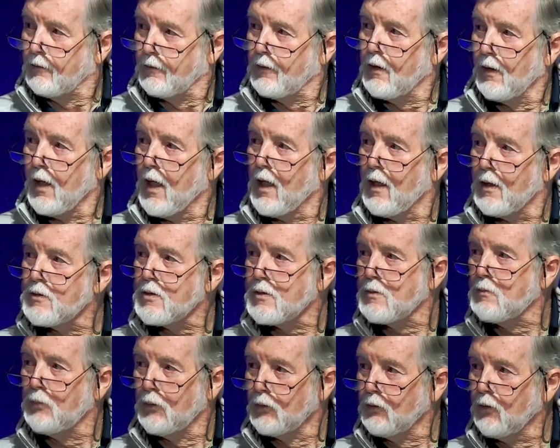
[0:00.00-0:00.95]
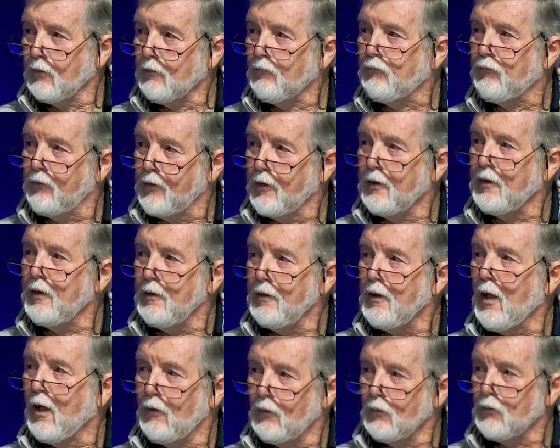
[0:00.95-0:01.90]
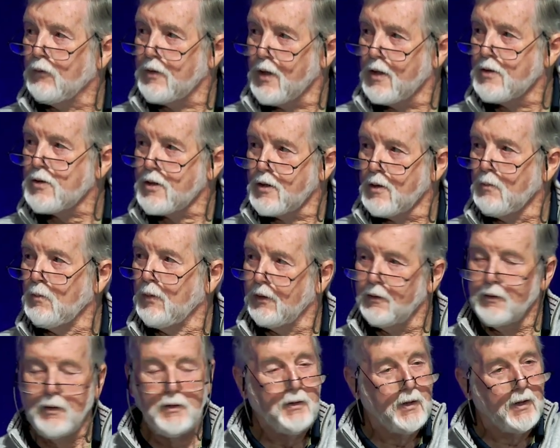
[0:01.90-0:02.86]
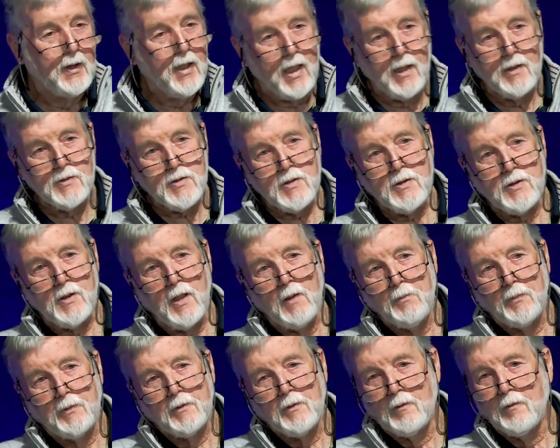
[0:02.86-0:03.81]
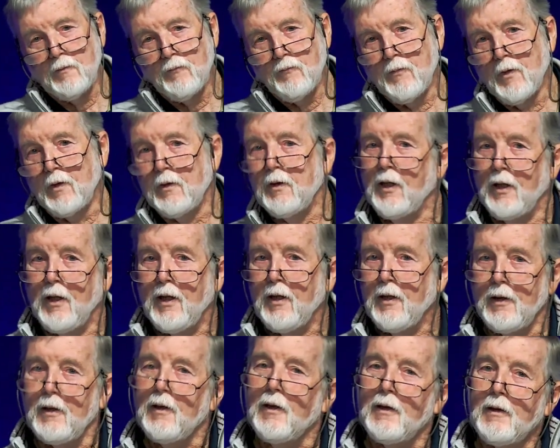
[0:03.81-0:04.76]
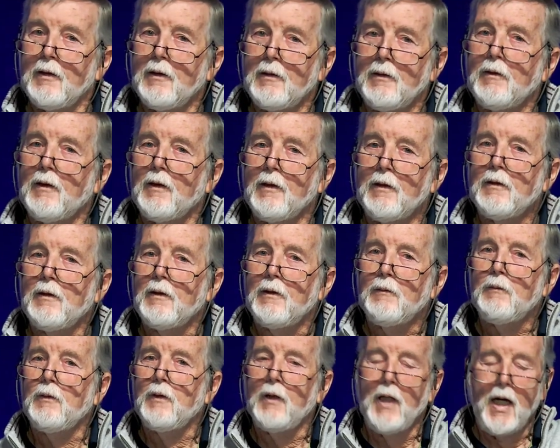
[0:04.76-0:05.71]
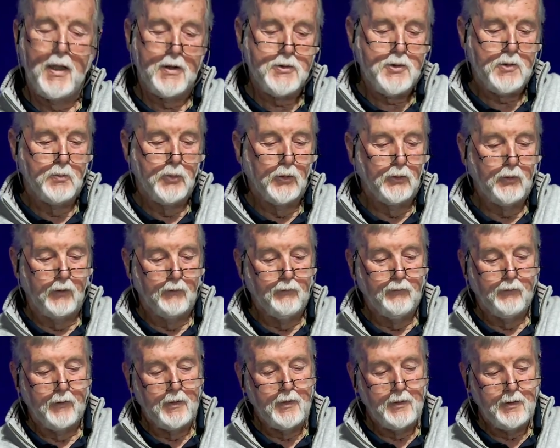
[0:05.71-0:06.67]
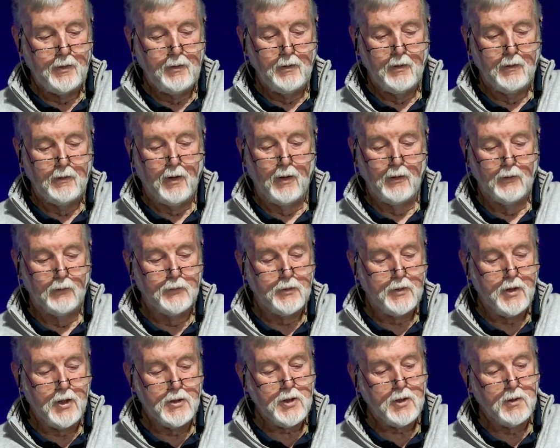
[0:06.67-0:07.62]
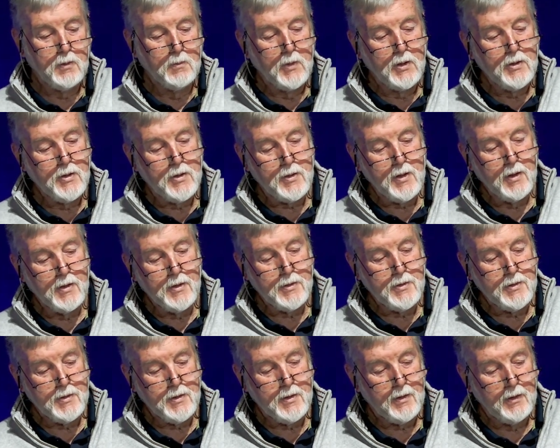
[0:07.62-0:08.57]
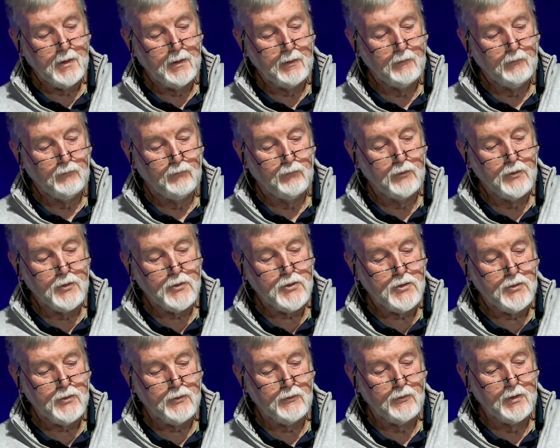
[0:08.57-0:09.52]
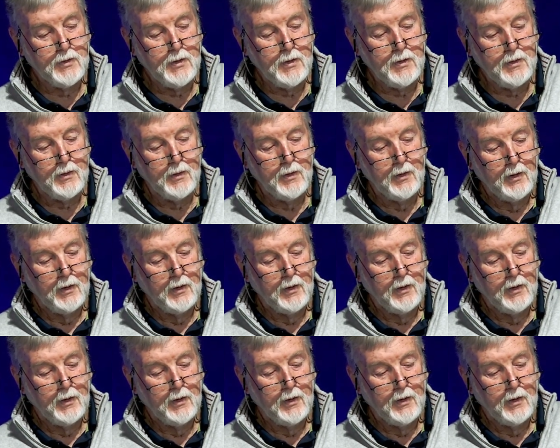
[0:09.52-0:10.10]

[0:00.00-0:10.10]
the last book of the Old Testament, in the last chapter of the last book of the Old Testament, says in verse 3,